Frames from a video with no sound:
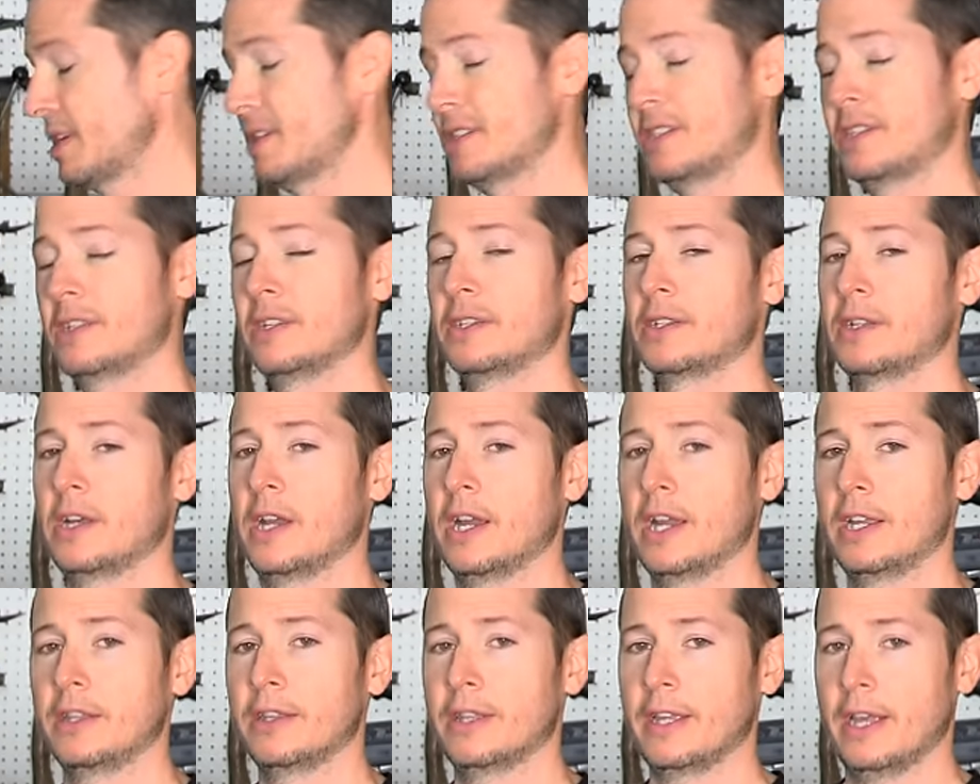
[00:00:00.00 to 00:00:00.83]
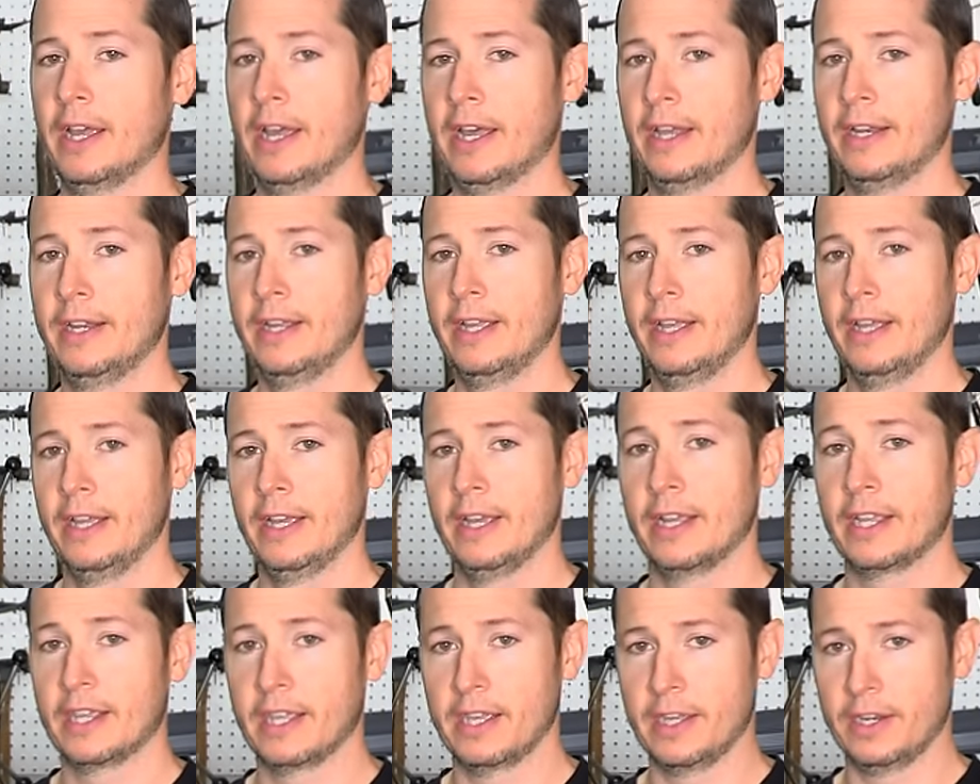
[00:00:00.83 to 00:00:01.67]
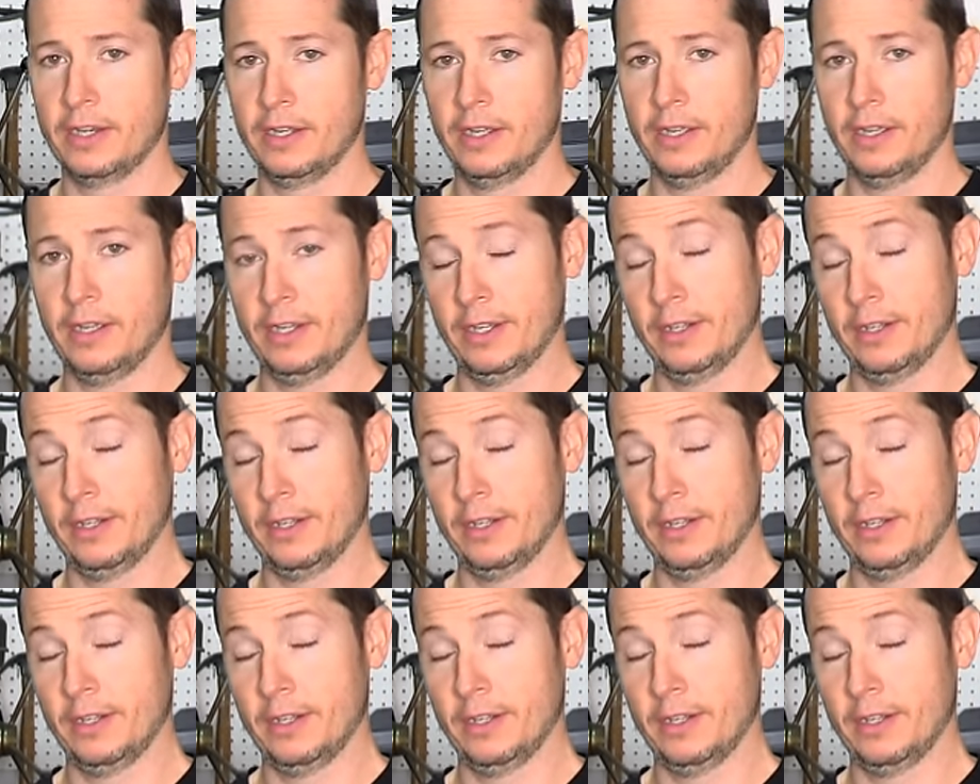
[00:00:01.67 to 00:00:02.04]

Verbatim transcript: this design that, again, uh,